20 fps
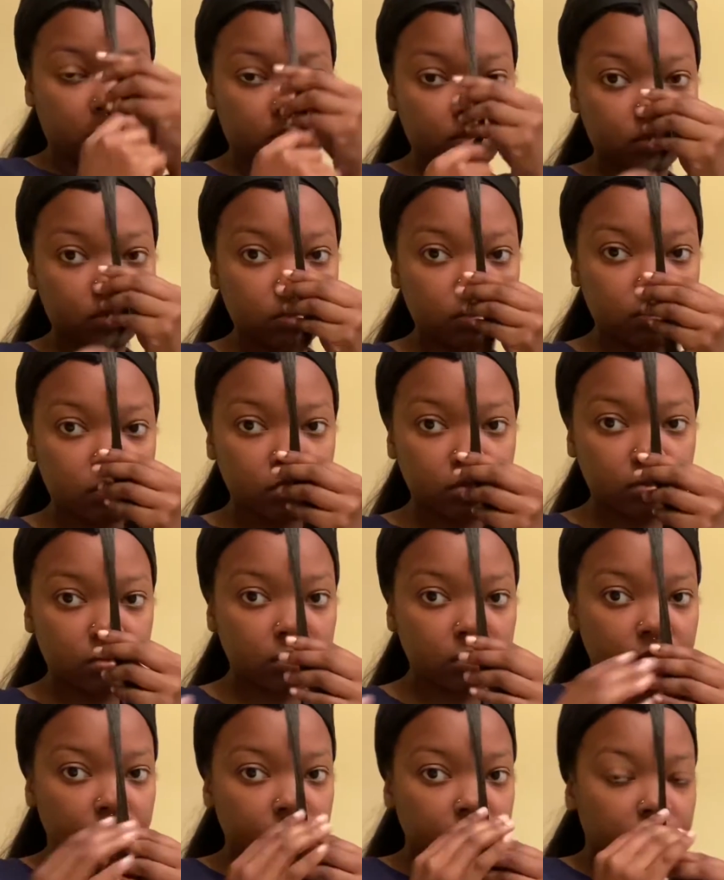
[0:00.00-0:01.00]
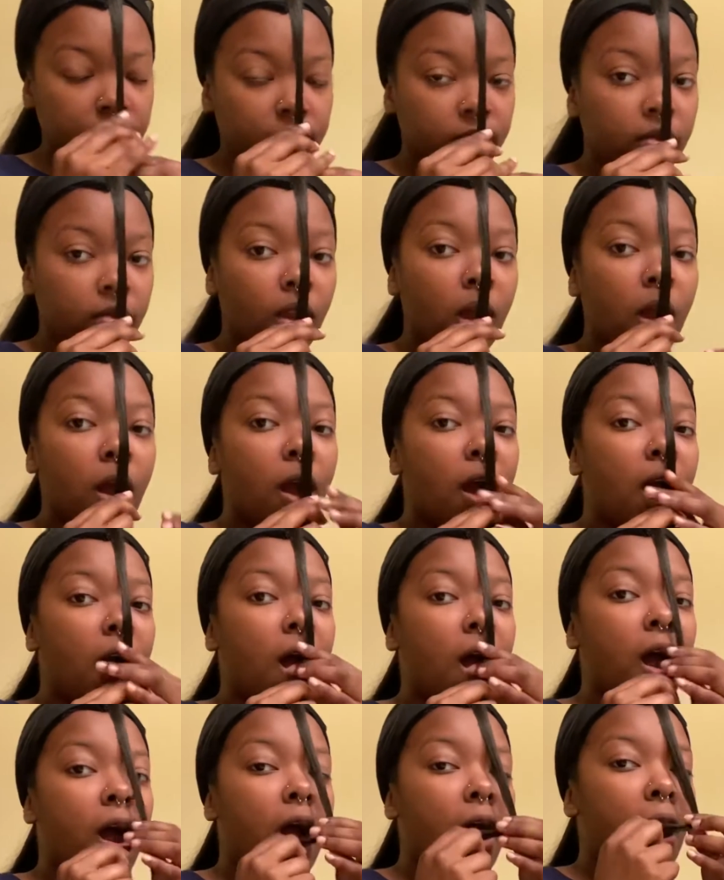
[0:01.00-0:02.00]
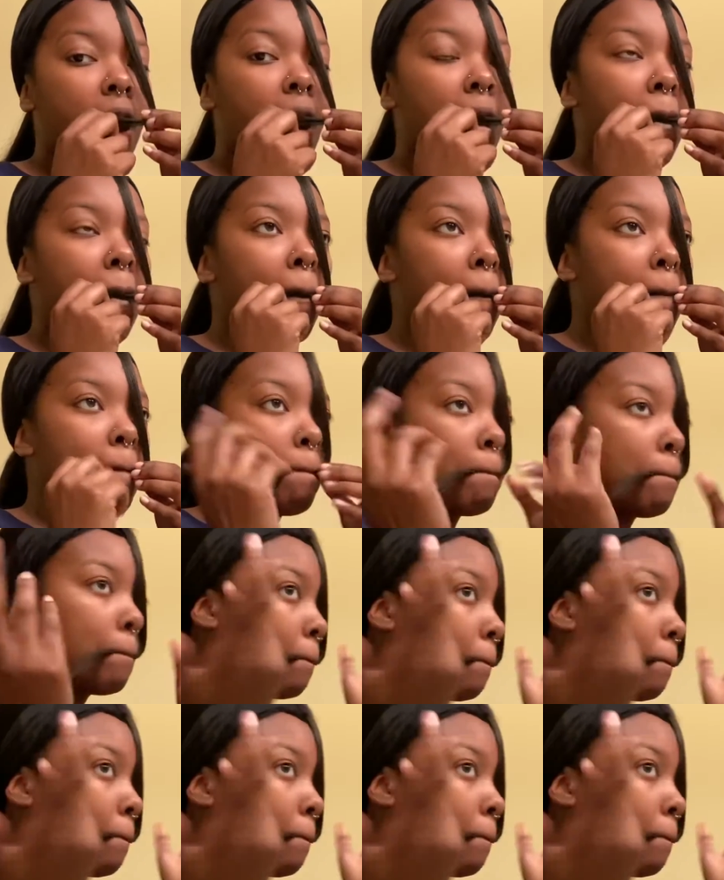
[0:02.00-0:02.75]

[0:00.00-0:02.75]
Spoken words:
And I just had to hold mine with my mouth.